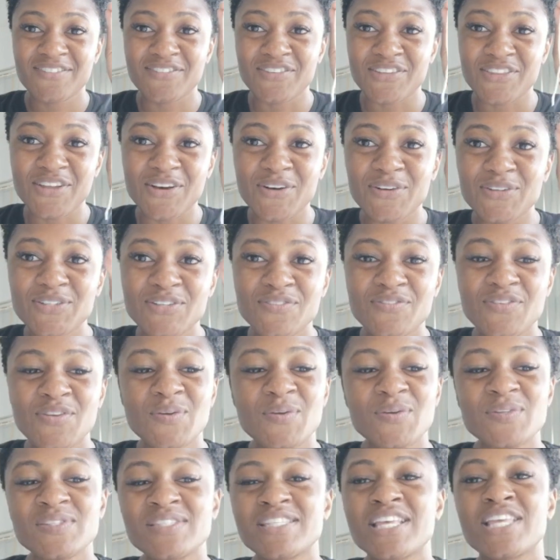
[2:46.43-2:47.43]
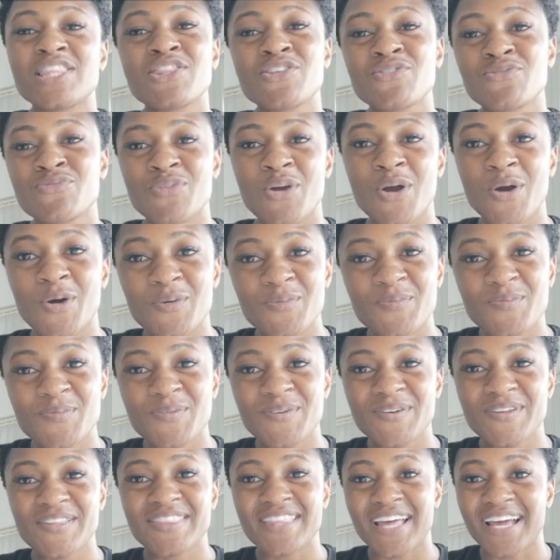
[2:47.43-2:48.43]
For those of you who said the rope,
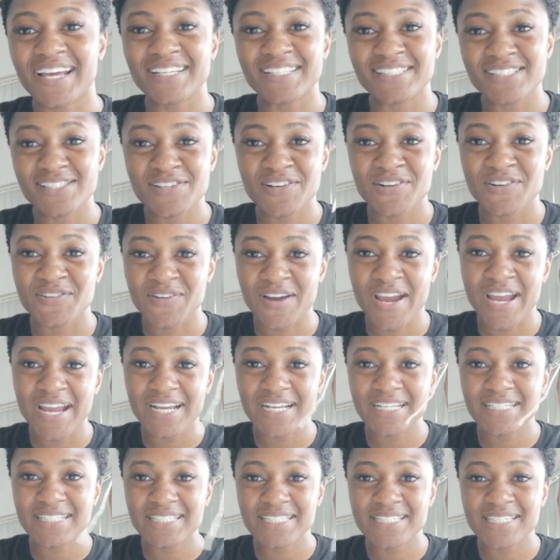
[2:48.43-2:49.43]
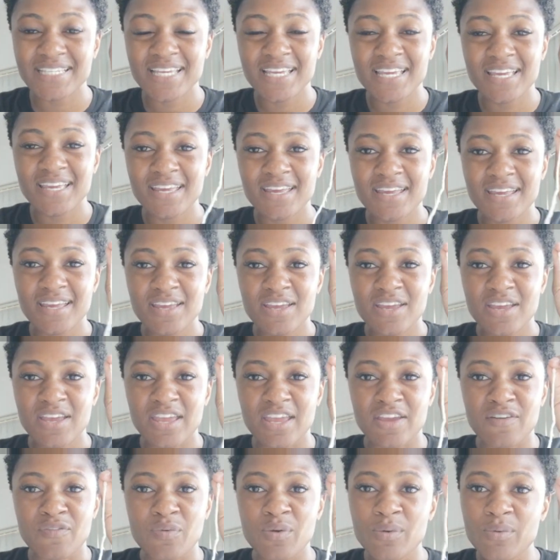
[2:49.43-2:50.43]
that is correct.
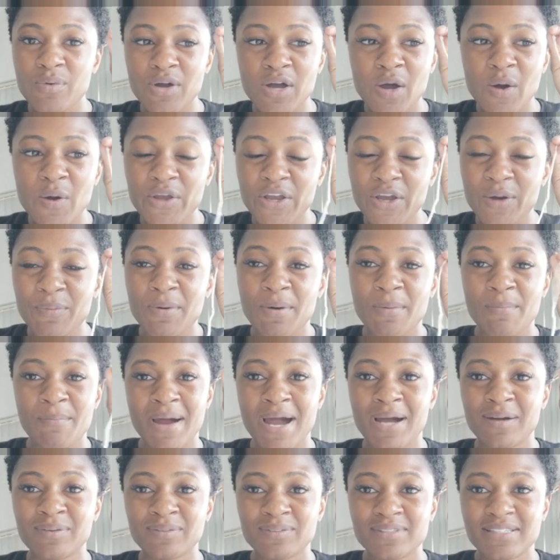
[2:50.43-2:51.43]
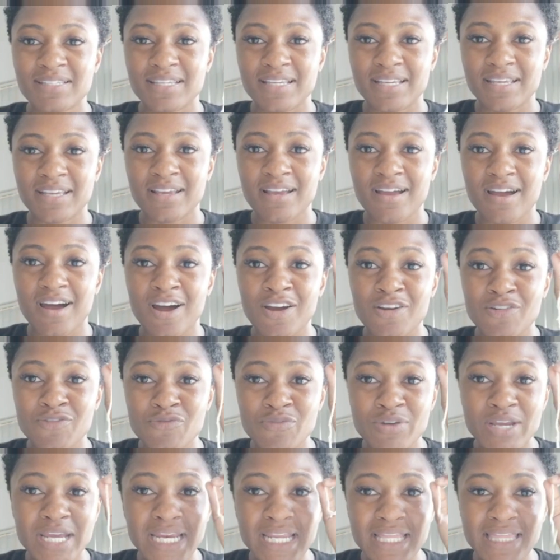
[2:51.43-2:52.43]
If we were going up a mountain, I
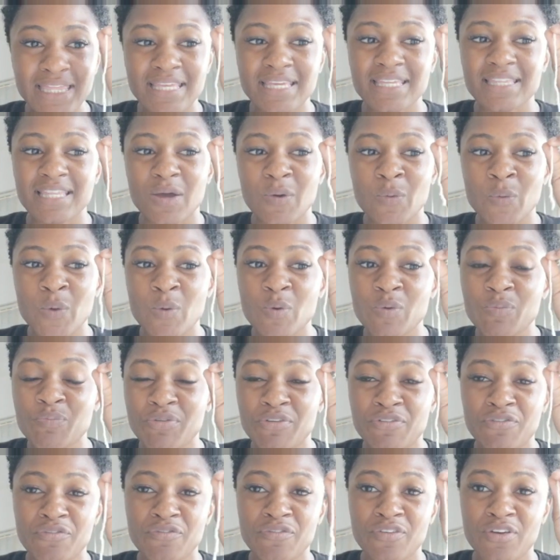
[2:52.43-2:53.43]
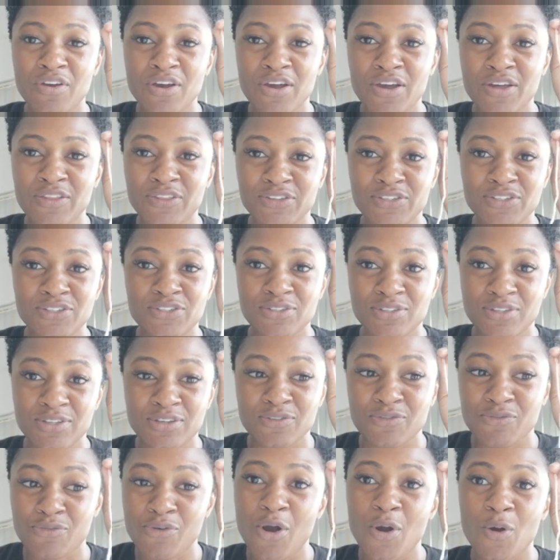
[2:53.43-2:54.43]
really think that we would prefer
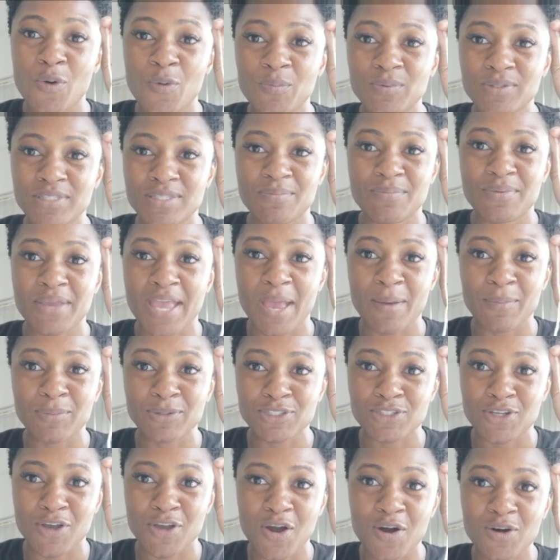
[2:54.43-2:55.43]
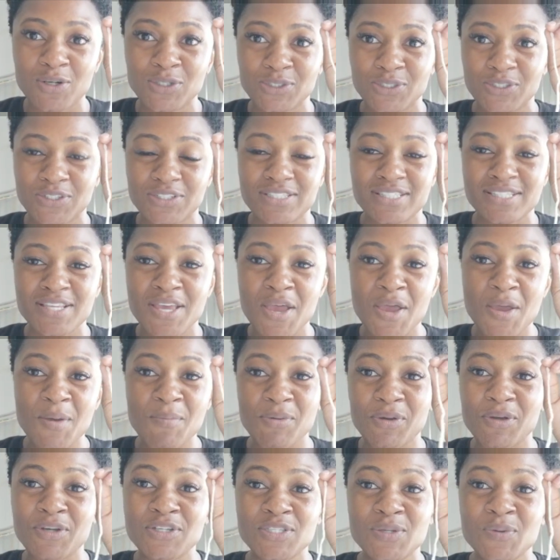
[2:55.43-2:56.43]
the rope to be able to hold us
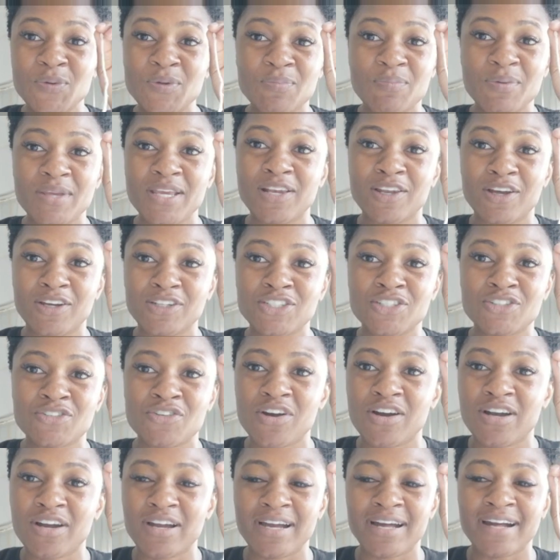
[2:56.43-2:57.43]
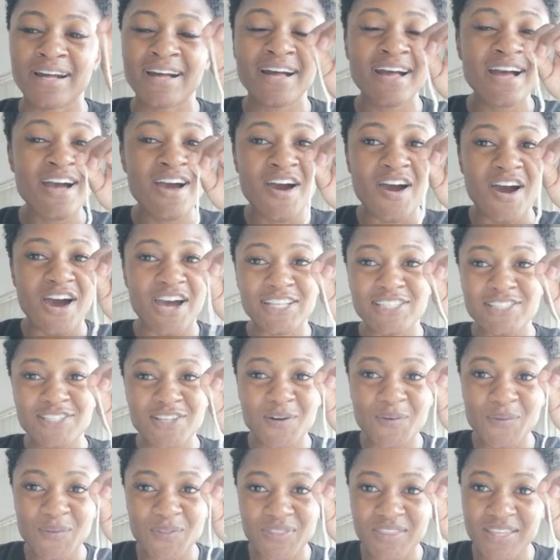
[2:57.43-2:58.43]
because it would be a lot stronger. I
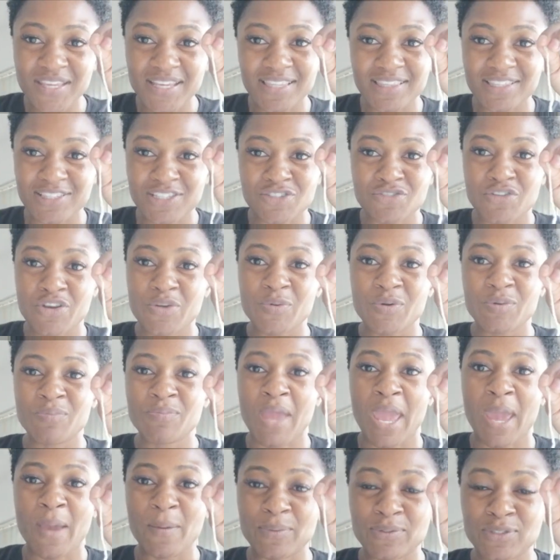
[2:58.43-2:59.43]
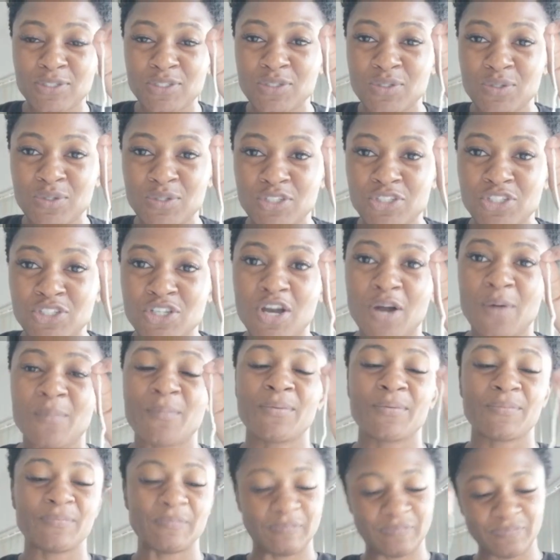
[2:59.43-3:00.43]
don't think the string would be able to do the
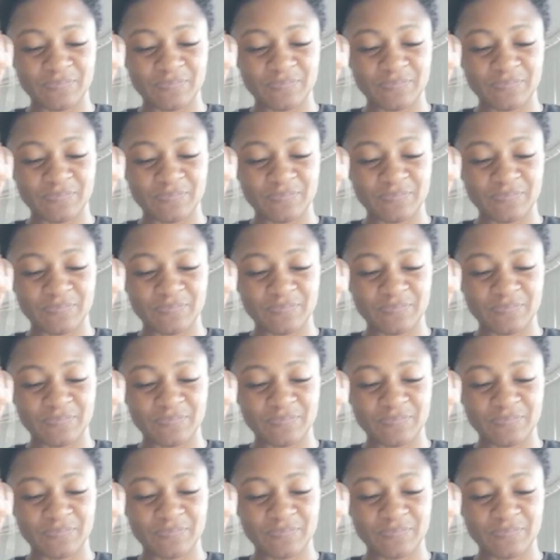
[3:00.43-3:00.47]
job.